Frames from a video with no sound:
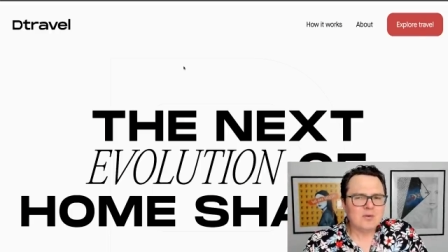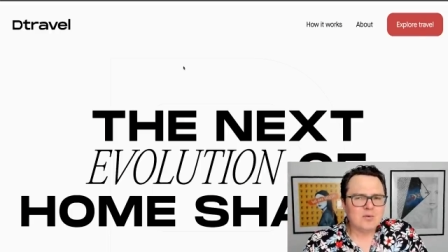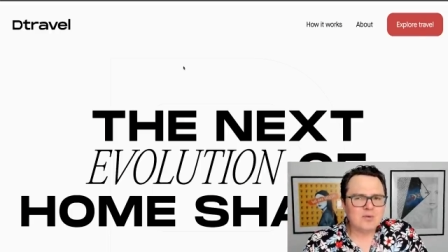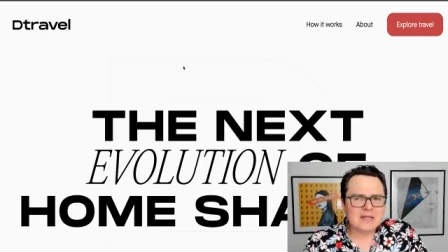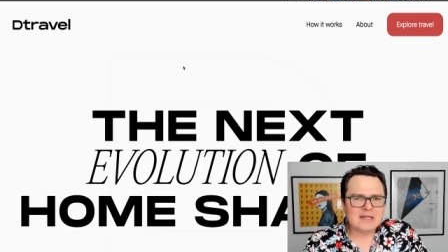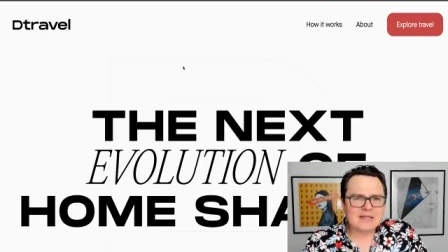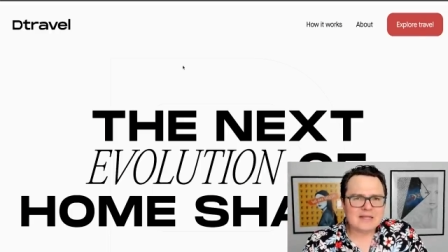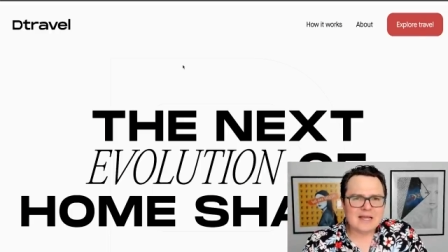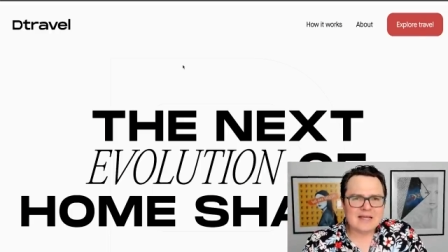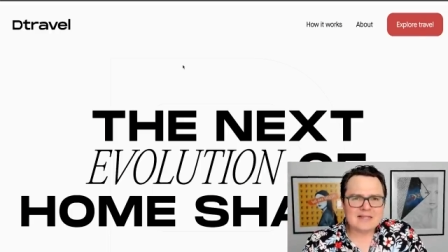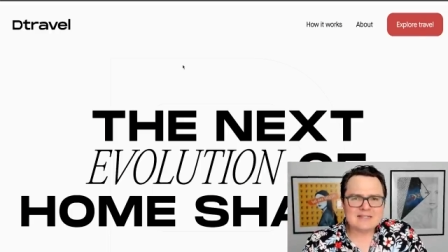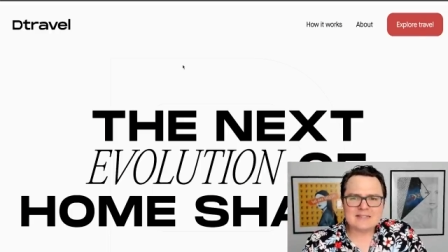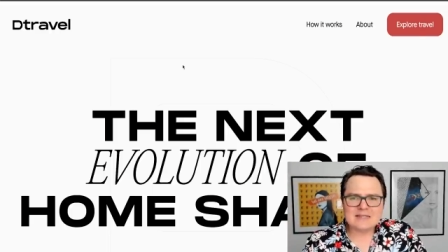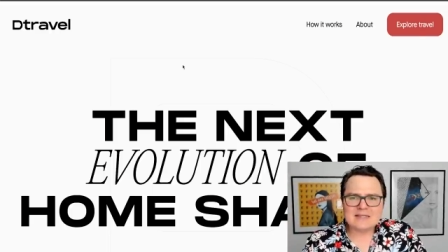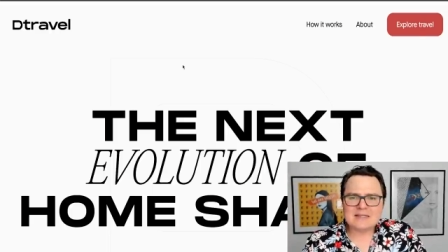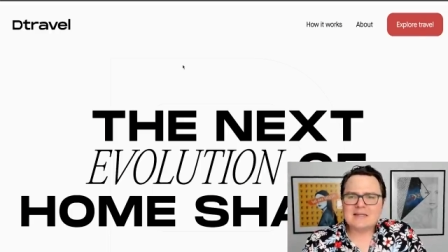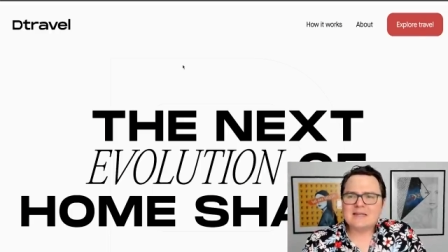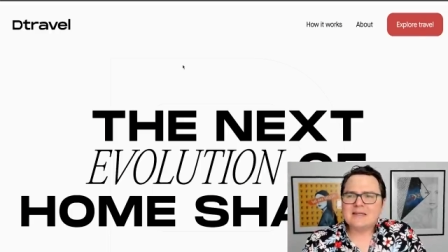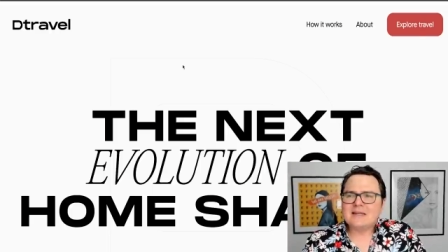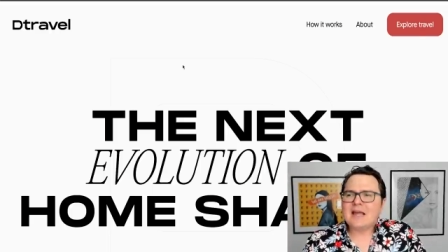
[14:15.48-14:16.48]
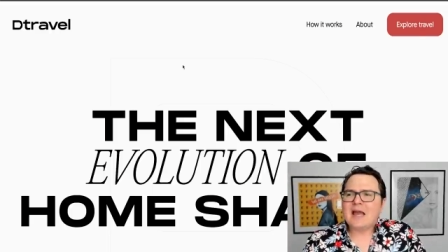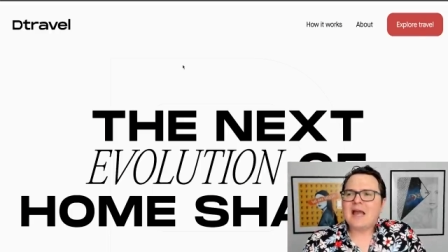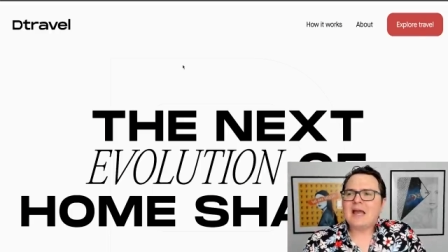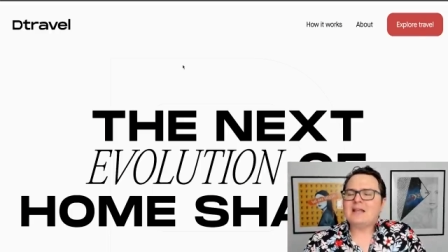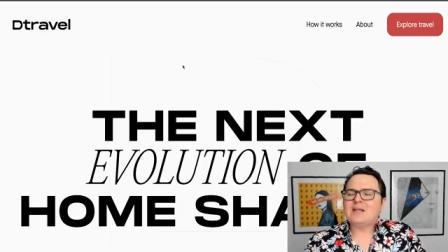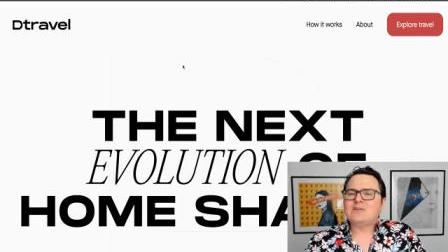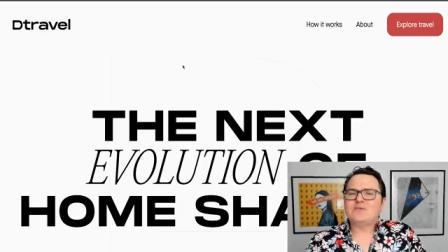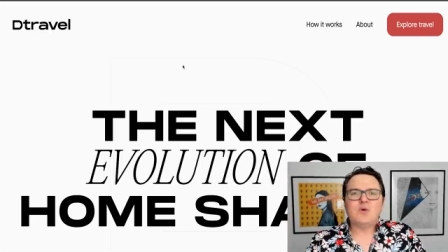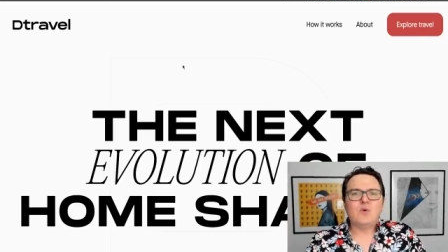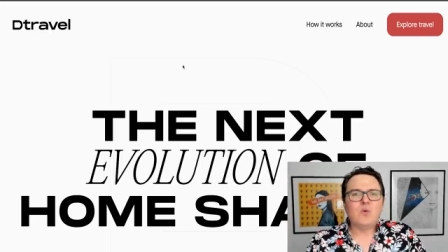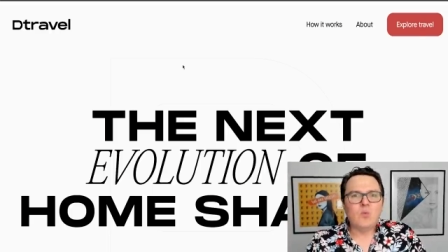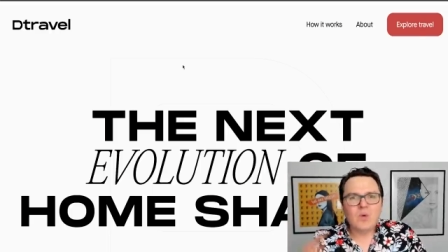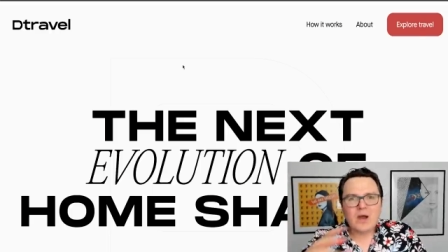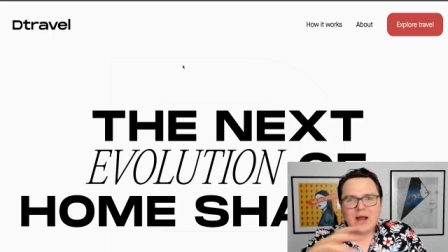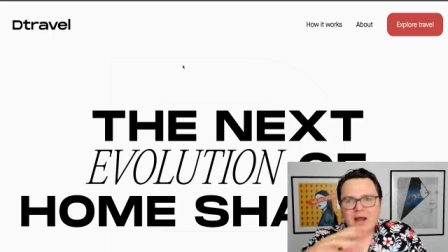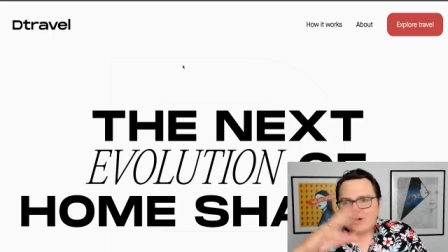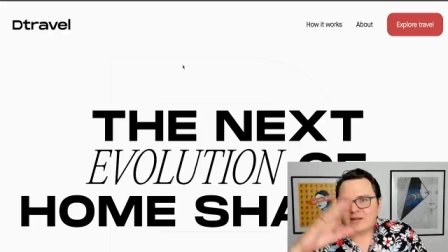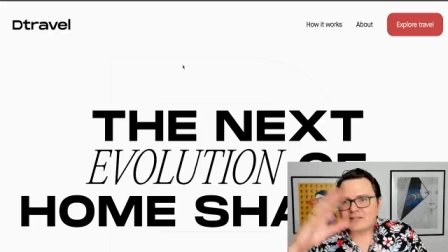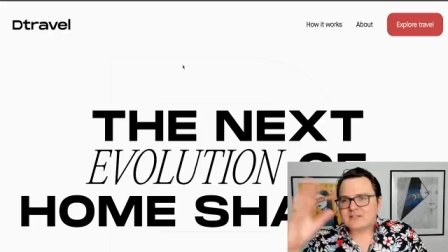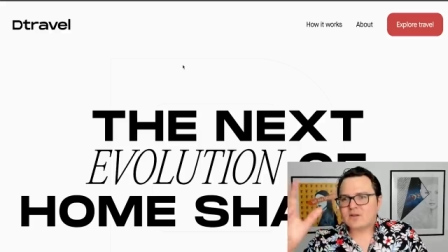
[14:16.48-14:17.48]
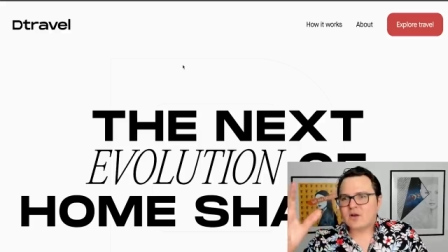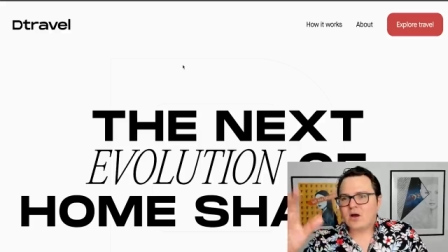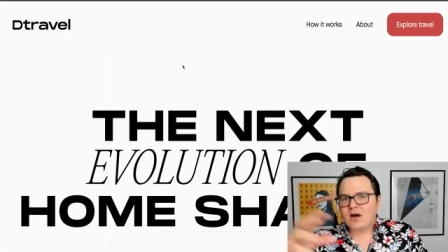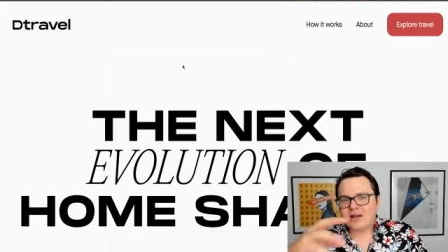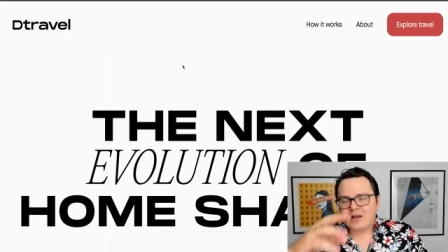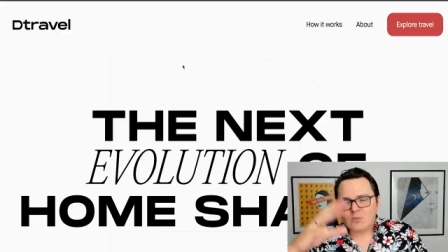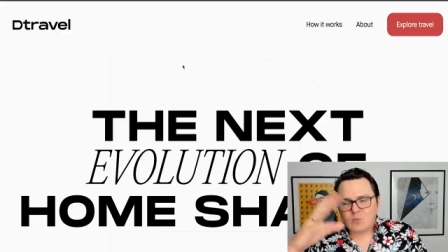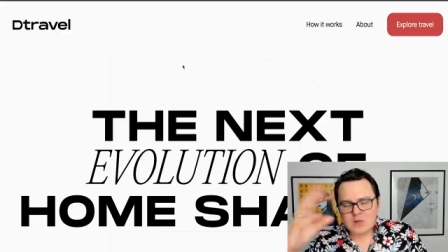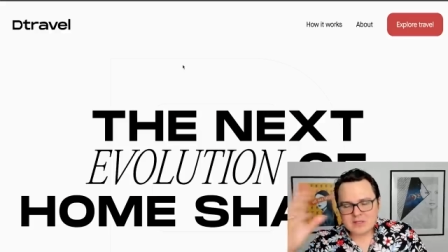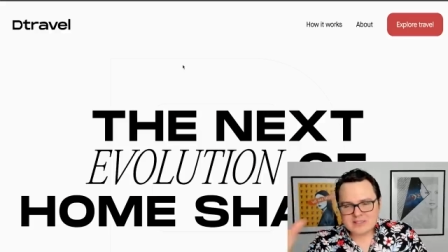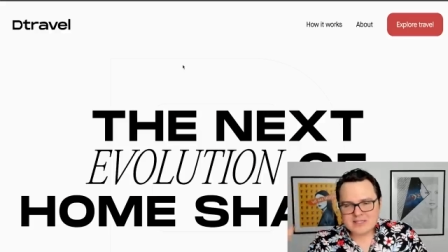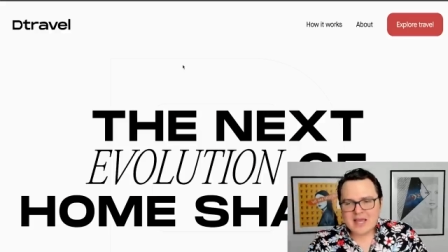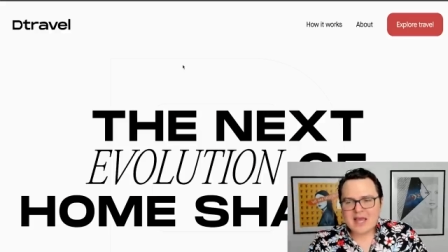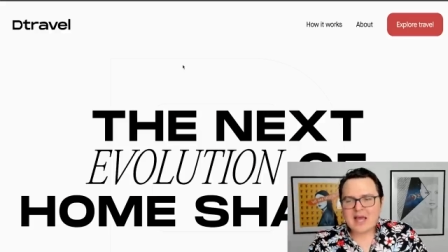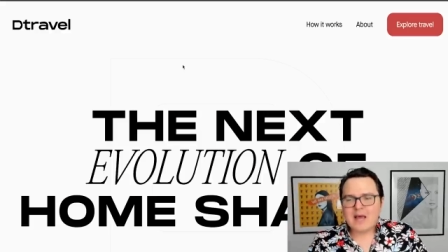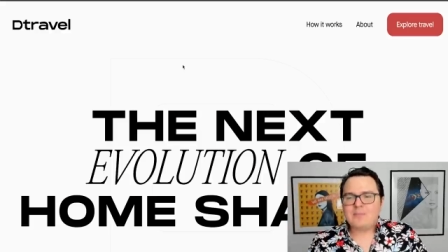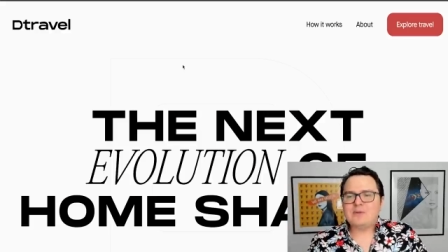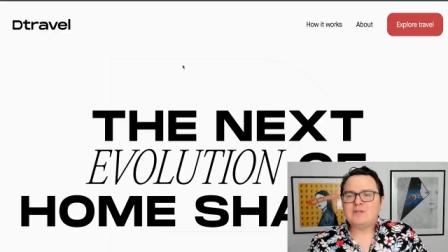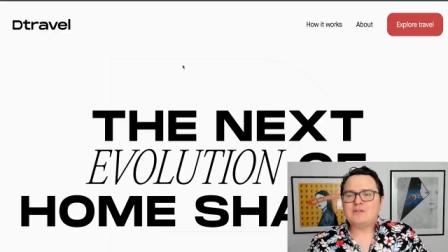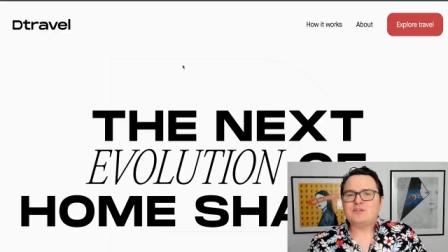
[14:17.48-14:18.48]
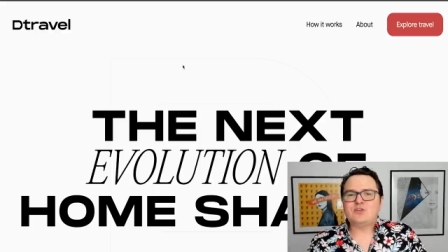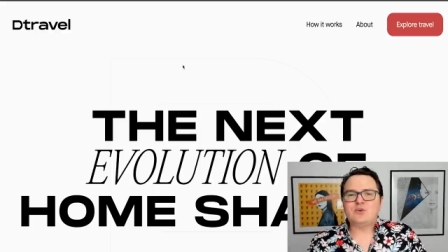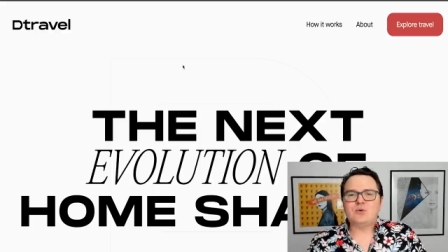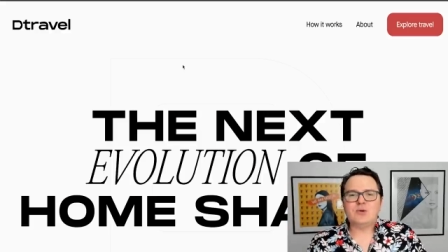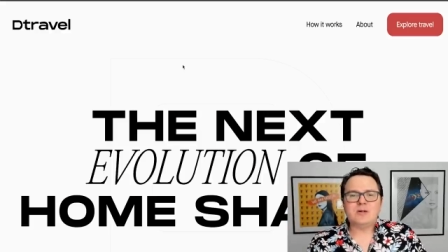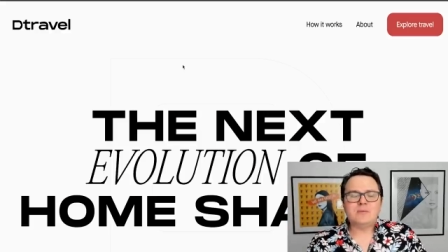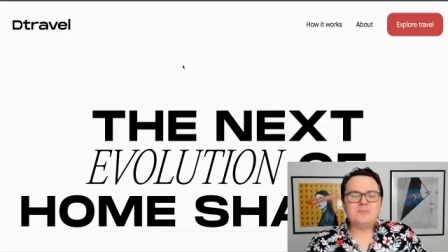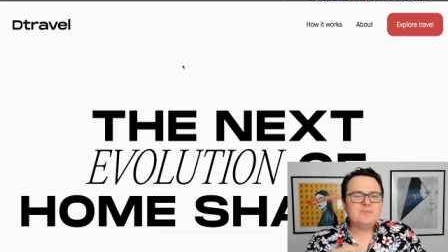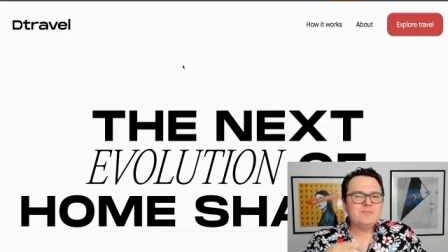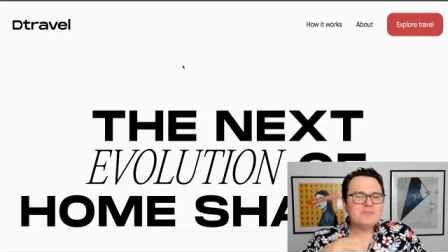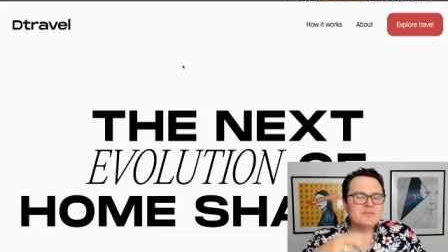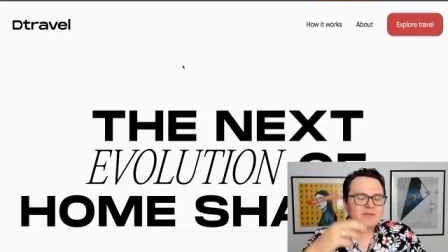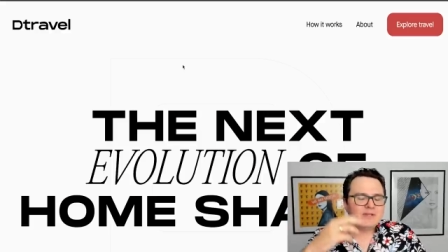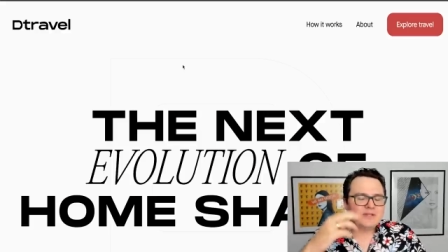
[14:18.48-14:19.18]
realizing kind of where it's gone and what's happened to it,